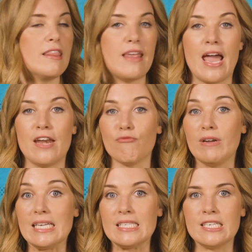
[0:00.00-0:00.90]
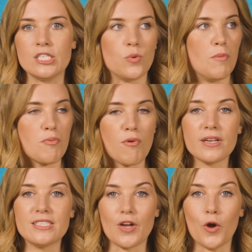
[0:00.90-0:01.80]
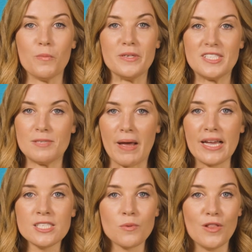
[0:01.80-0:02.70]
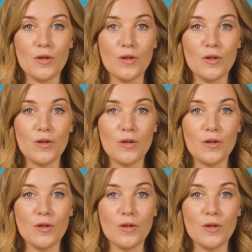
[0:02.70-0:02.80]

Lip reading: then released into a bright open space with